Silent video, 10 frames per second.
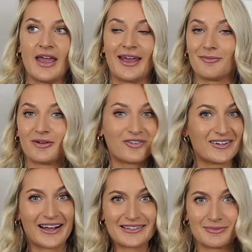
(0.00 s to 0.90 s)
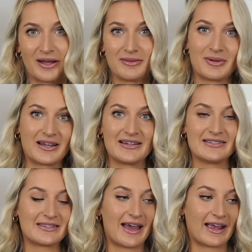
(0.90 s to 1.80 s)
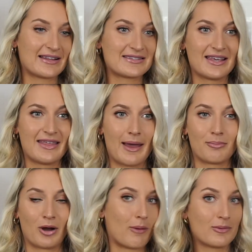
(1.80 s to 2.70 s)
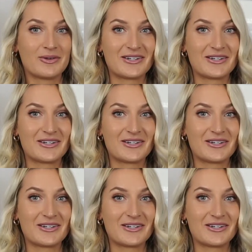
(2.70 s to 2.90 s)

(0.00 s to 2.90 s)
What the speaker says: and one for next month, because I can see that probably